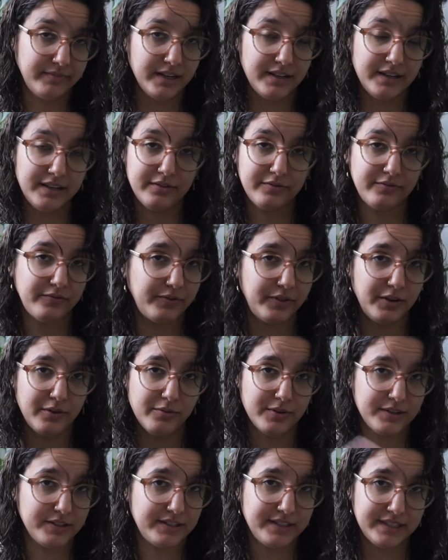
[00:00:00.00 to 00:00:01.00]
if you
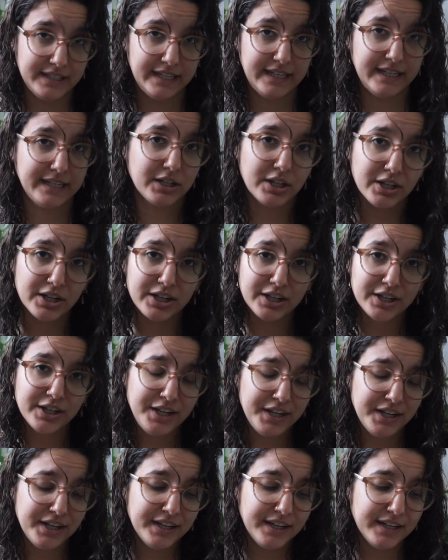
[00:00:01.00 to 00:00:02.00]
want to hear
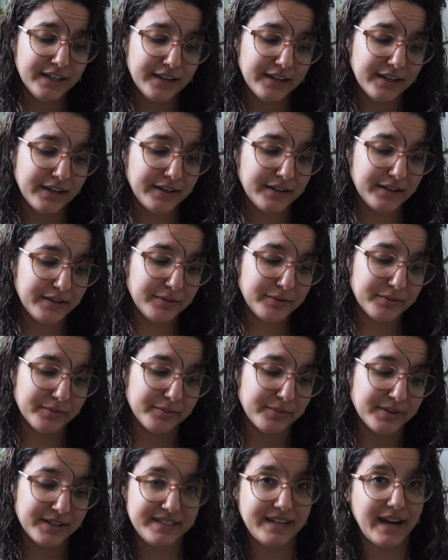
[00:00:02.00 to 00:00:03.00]

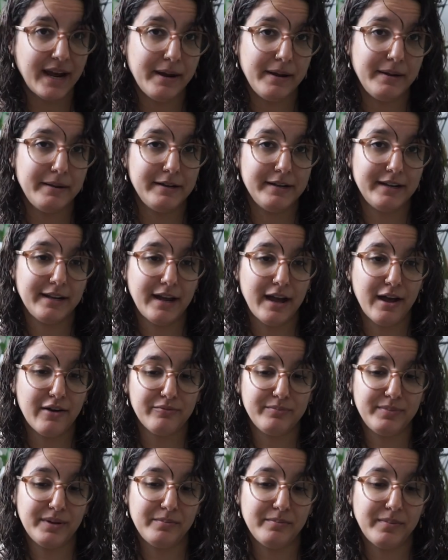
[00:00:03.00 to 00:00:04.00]
what I
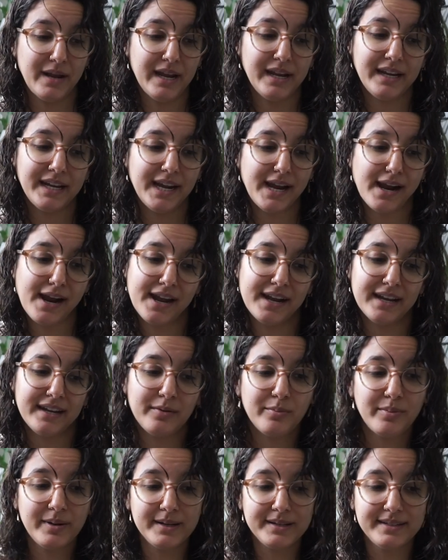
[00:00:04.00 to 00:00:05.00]
have been making in
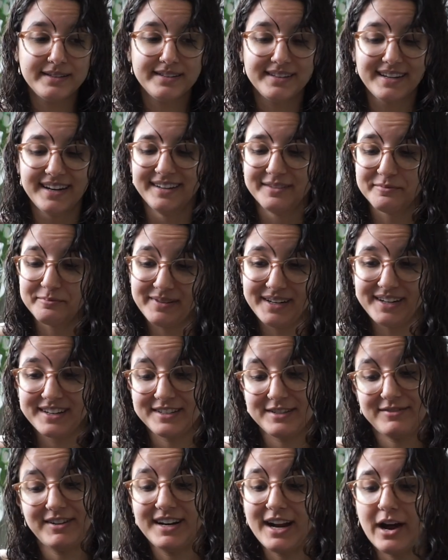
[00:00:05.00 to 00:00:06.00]
a bit,
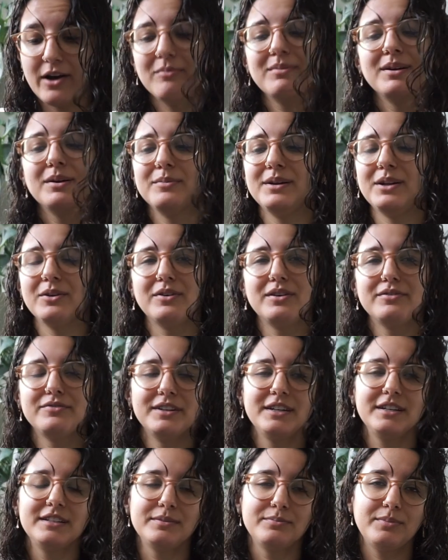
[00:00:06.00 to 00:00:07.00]
because right now I'm in the middle of
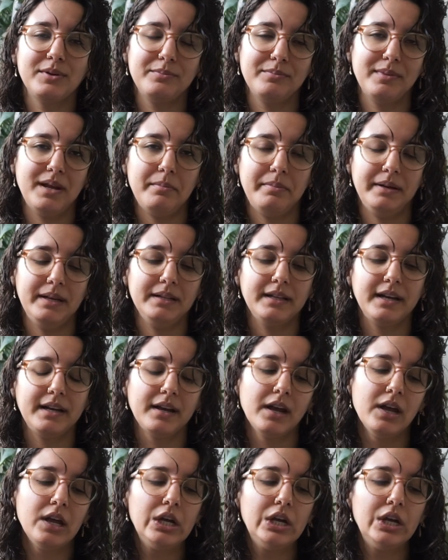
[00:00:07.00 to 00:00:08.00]
it, but maybe like
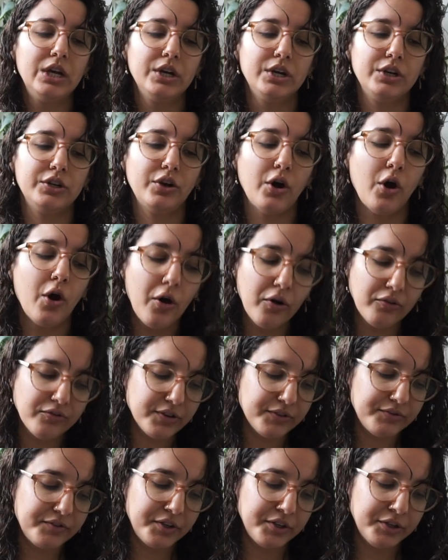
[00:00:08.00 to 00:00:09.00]
an
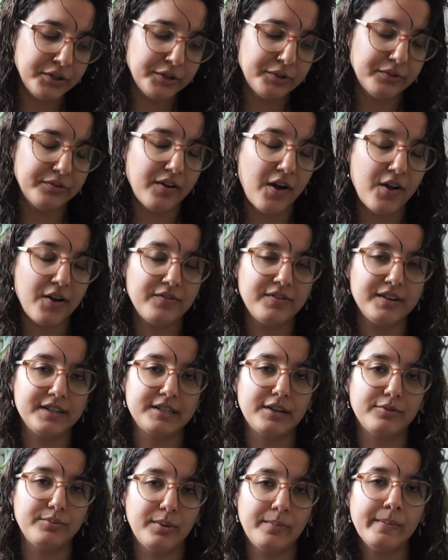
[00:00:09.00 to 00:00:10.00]
overview of all the things
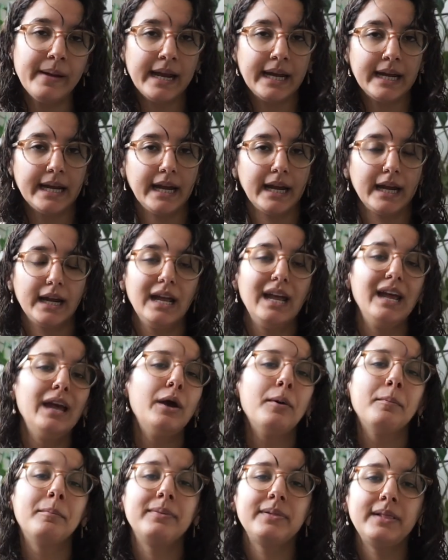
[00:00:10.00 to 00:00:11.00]
I've been making,
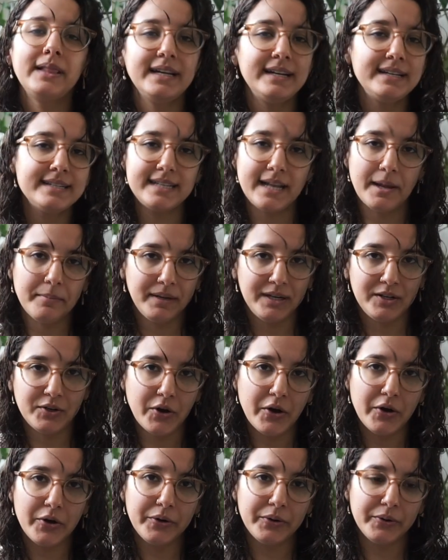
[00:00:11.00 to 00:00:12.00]
please let me
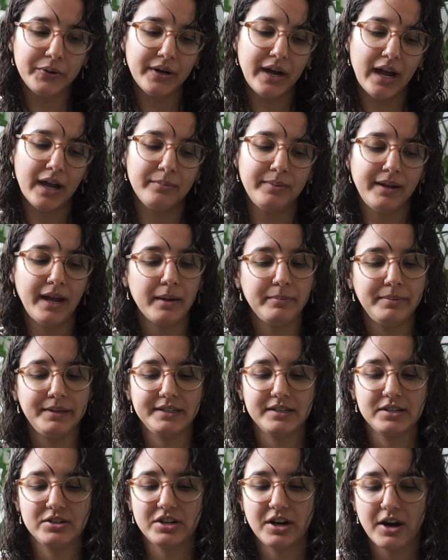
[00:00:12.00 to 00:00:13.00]
know. I'd be happy
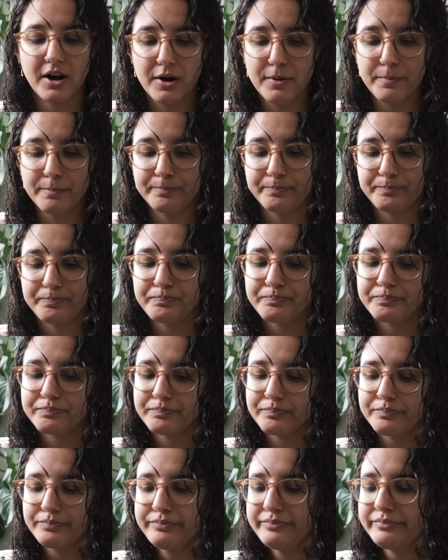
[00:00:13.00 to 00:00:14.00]
to share.
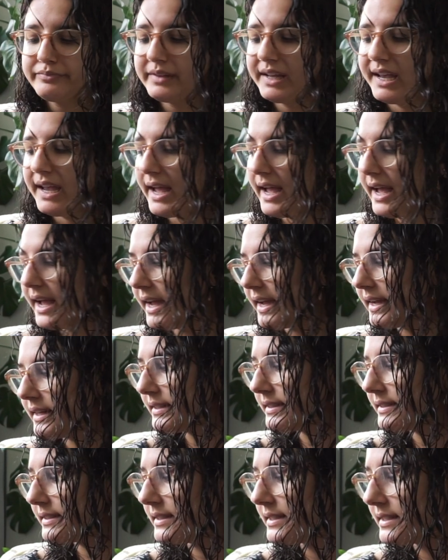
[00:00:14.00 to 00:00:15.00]

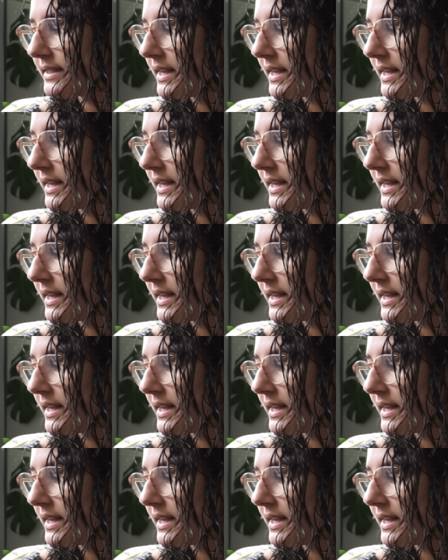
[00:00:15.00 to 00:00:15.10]
And